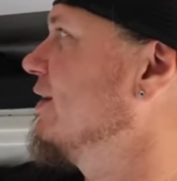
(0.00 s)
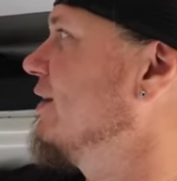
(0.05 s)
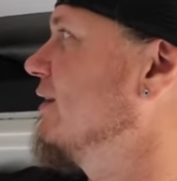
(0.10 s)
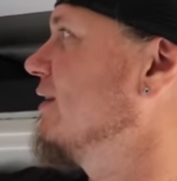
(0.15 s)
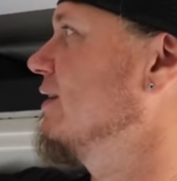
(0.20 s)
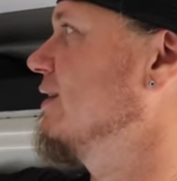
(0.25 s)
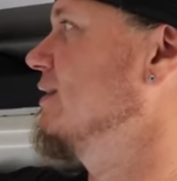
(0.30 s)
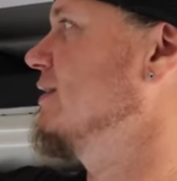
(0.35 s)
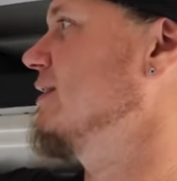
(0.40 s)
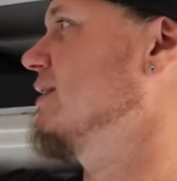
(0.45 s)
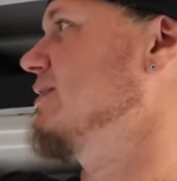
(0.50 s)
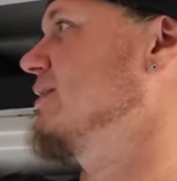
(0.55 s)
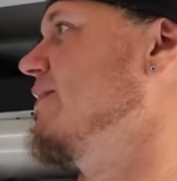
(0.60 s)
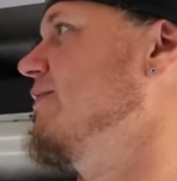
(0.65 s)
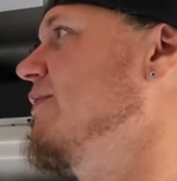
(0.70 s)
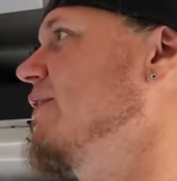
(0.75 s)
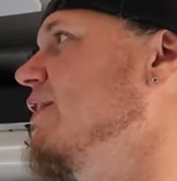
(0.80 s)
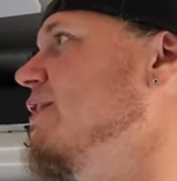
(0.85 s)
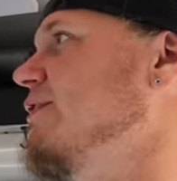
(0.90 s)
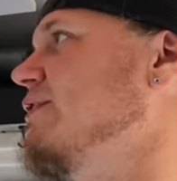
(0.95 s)
here because I
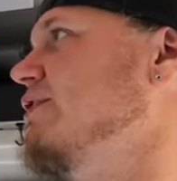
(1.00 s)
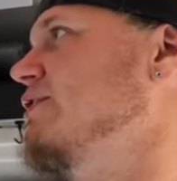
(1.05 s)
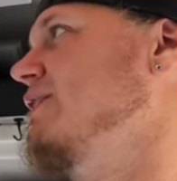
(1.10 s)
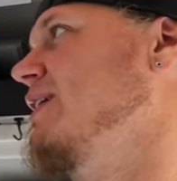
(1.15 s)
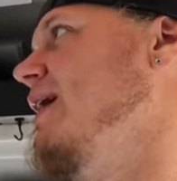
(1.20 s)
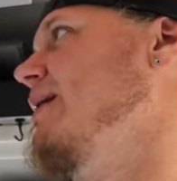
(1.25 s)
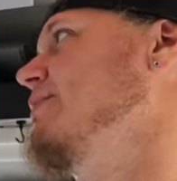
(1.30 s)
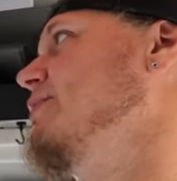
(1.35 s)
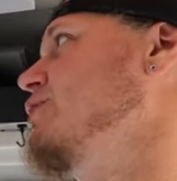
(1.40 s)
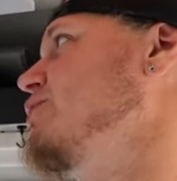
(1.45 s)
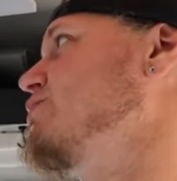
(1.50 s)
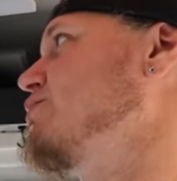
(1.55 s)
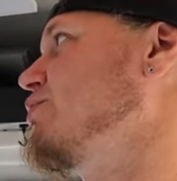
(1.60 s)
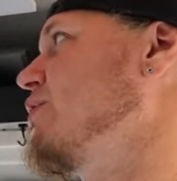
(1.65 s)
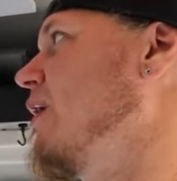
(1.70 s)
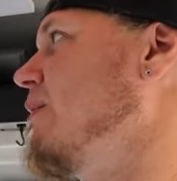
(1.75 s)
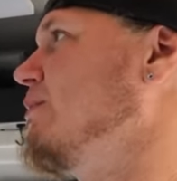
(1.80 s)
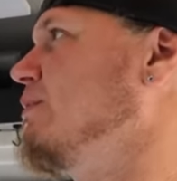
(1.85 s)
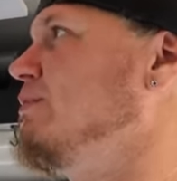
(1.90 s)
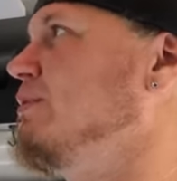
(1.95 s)
figure this cabinet's
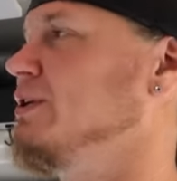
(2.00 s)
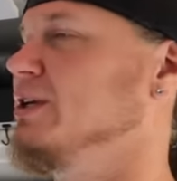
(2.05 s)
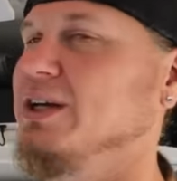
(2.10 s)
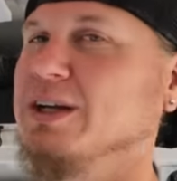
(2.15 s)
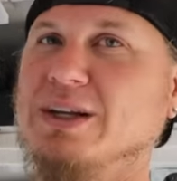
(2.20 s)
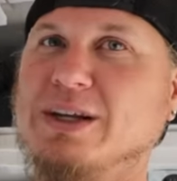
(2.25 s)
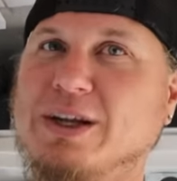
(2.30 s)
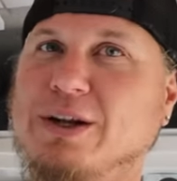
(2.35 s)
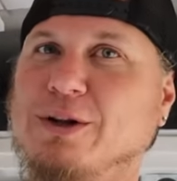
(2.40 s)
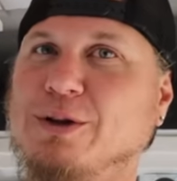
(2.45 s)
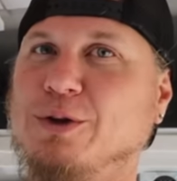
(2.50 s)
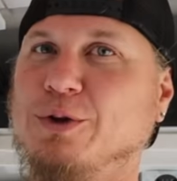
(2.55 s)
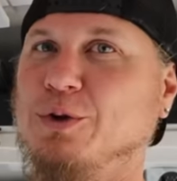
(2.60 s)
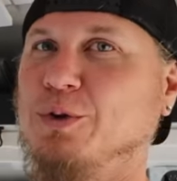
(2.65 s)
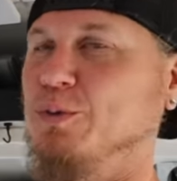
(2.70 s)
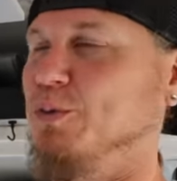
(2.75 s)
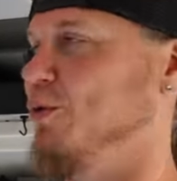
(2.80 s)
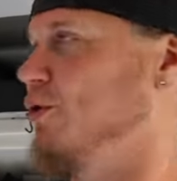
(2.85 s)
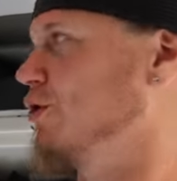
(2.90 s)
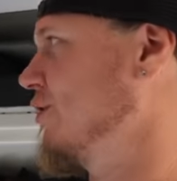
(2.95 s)
probably gonna get a
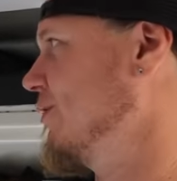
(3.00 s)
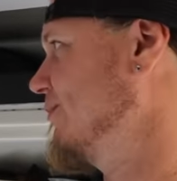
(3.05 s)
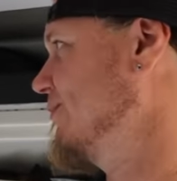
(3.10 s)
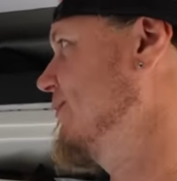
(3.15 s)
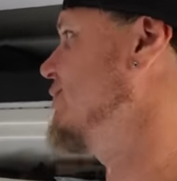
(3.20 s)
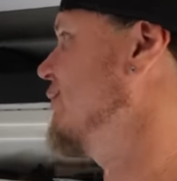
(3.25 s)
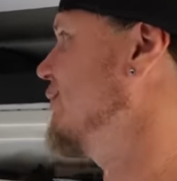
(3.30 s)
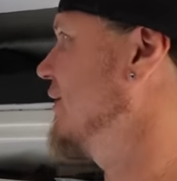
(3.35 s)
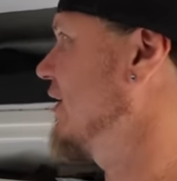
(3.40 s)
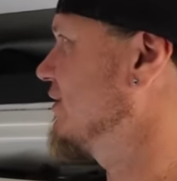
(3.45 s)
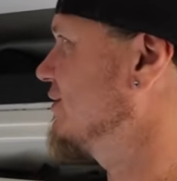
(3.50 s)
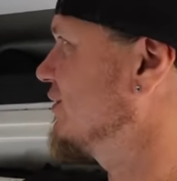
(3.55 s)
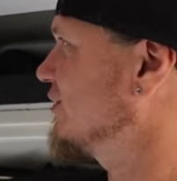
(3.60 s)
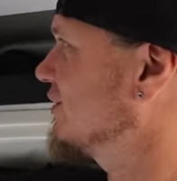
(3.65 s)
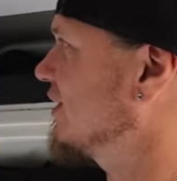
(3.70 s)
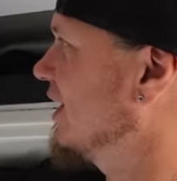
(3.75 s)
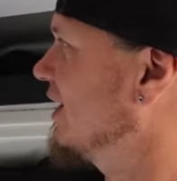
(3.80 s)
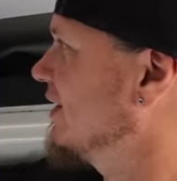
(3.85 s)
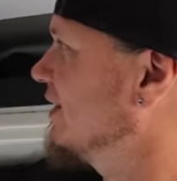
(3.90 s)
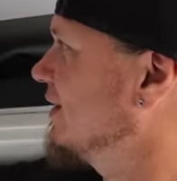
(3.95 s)
little warm. So that's just
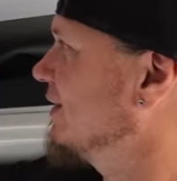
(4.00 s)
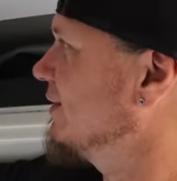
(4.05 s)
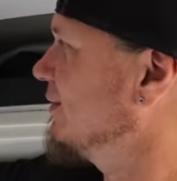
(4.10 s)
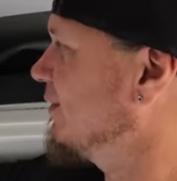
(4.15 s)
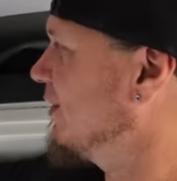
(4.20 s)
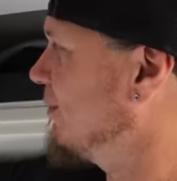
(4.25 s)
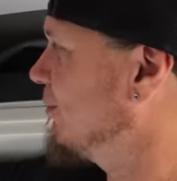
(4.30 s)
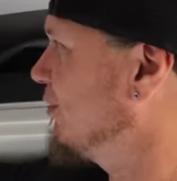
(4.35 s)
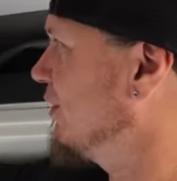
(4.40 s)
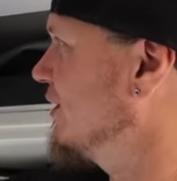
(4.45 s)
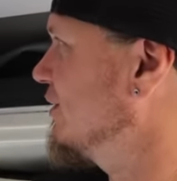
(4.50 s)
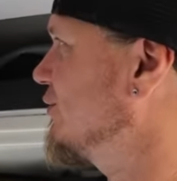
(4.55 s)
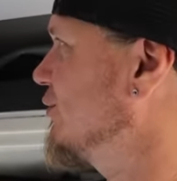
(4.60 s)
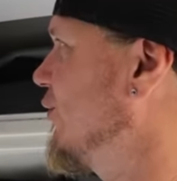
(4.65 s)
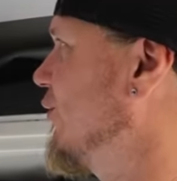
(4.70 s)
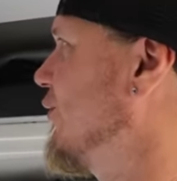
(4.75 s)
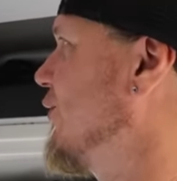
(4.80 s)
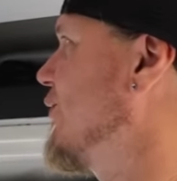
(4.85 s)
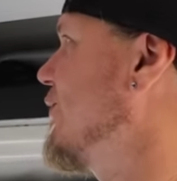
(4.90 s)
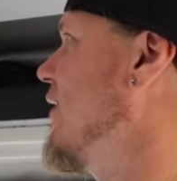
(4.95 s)
kind of a
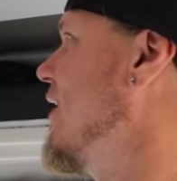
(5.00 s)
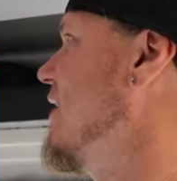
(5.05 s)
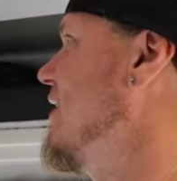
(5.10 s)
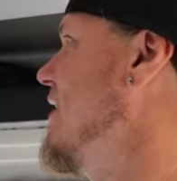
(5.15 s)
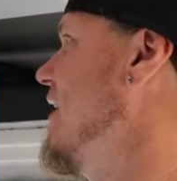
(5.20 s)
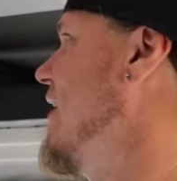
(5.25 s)
placeholder right